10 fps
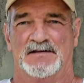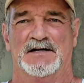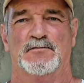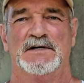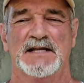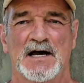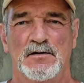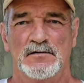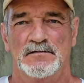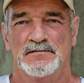that we
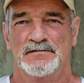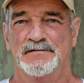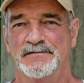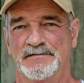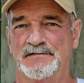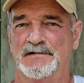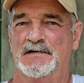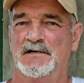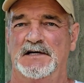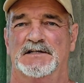now,
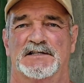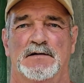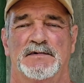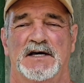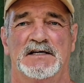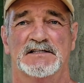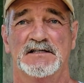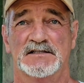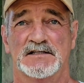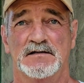in some
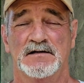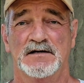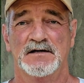cases,